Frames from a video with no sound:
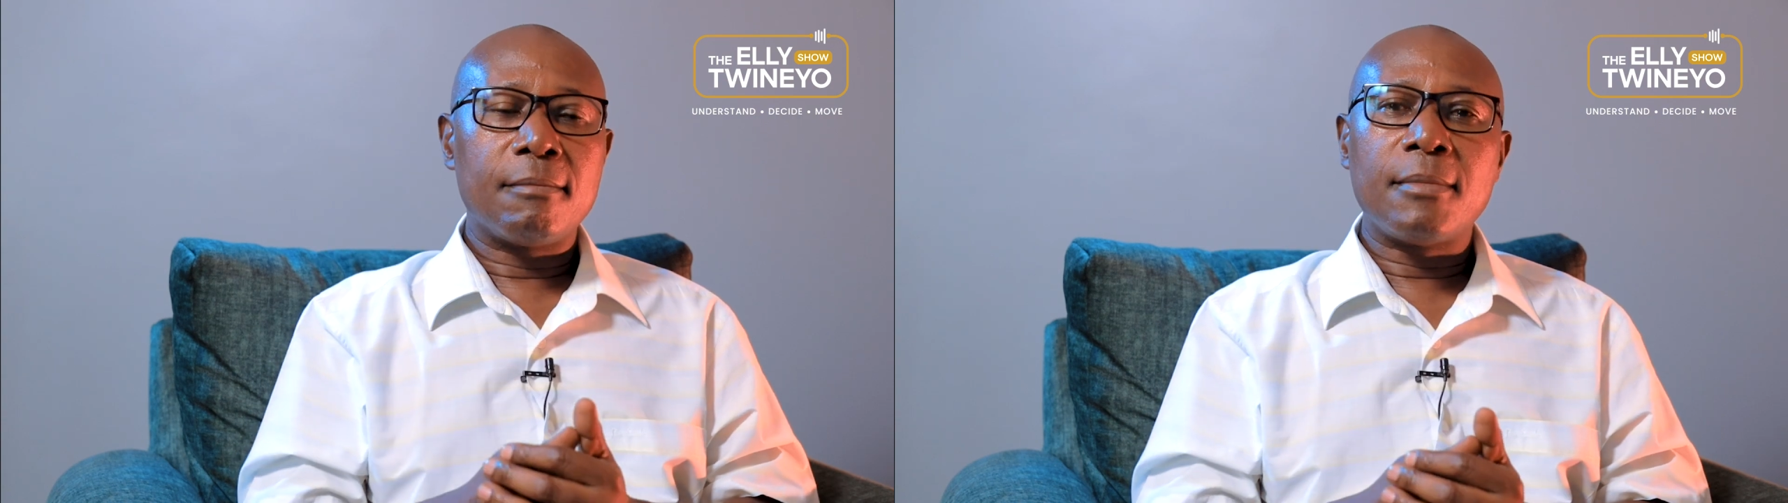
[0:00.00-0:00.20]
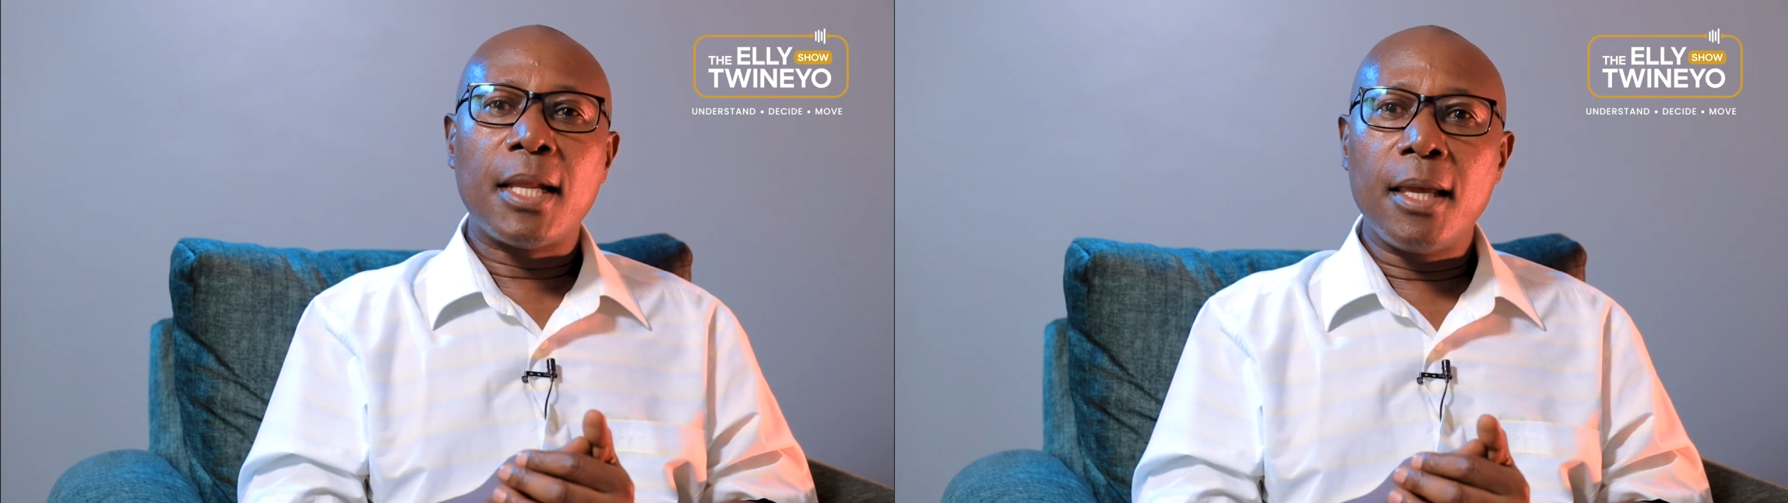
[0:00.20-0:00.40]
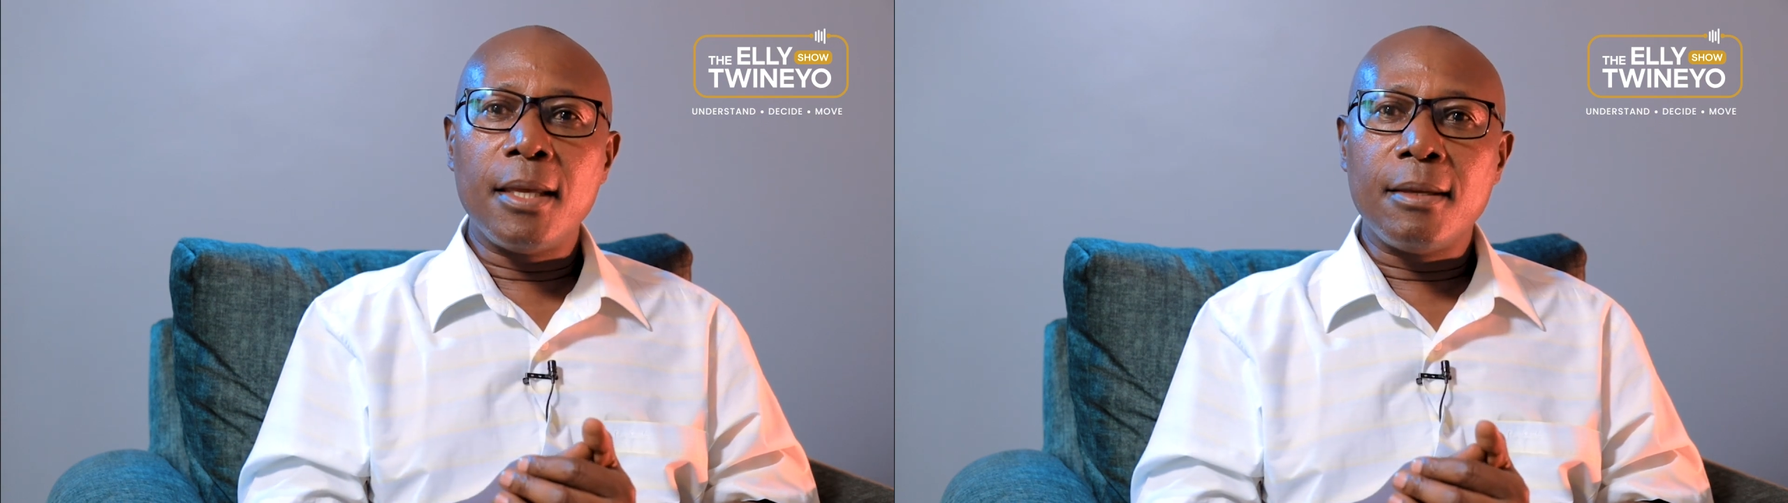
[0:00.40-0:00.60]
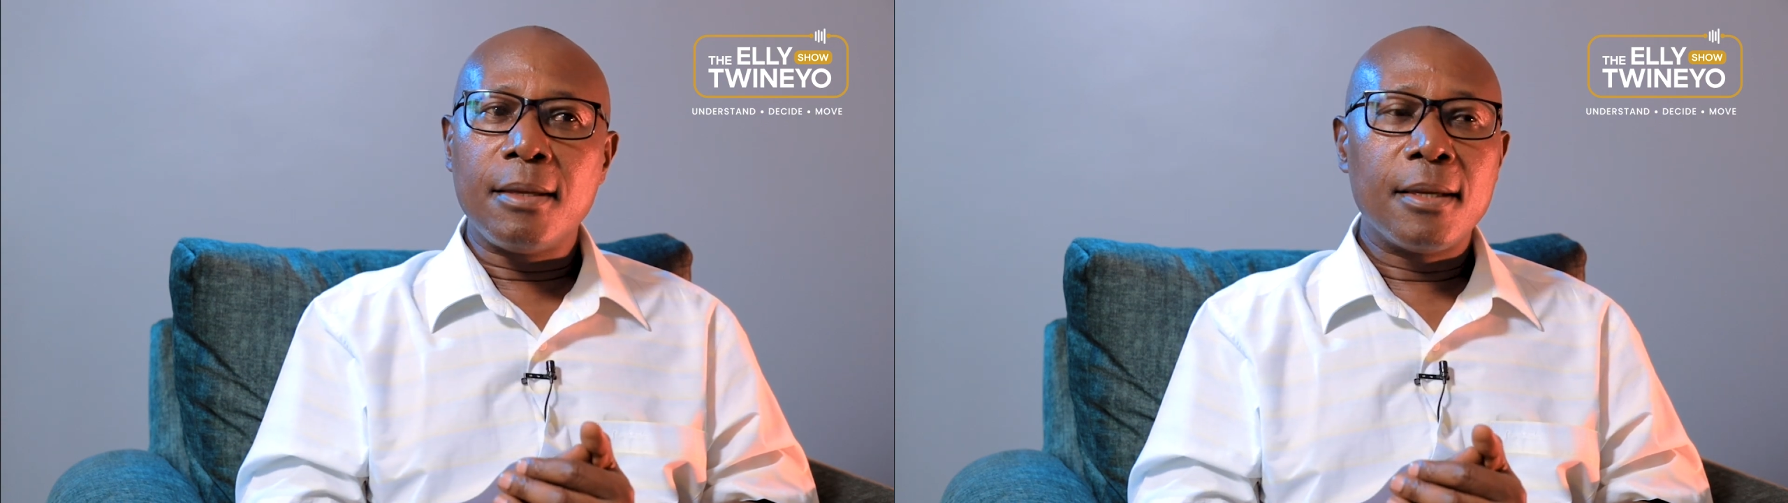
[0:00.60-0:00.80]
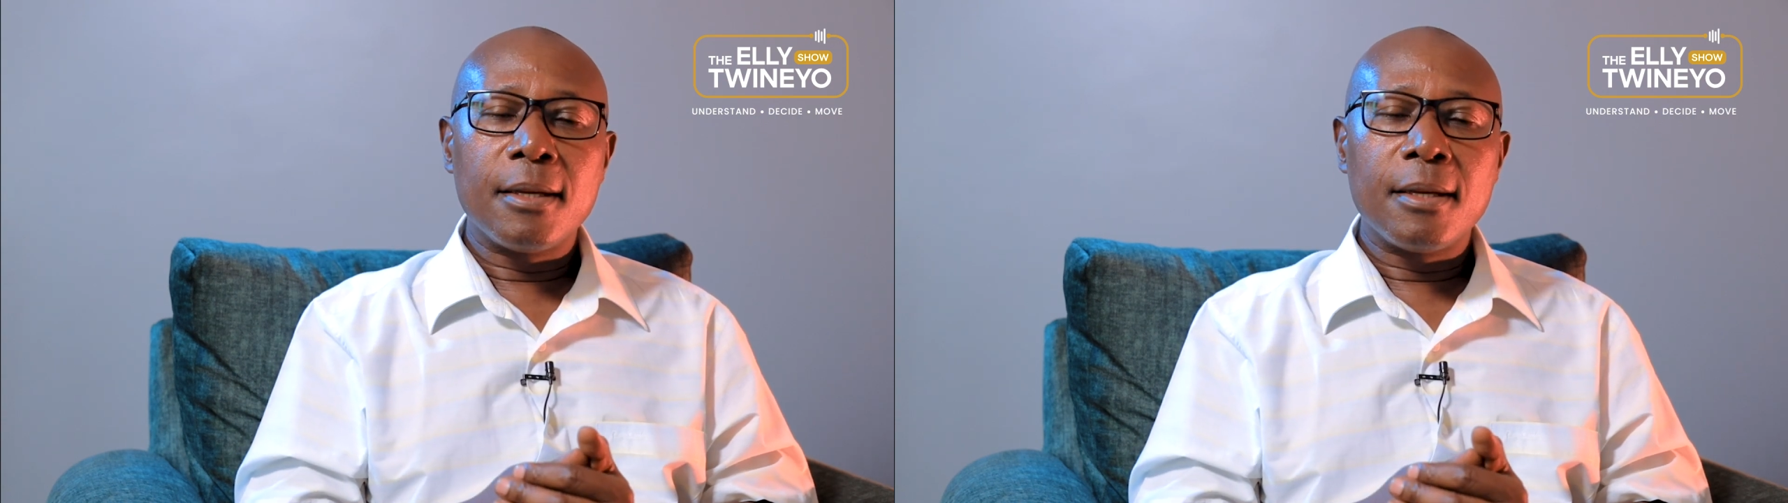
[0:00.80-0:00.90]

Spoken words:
they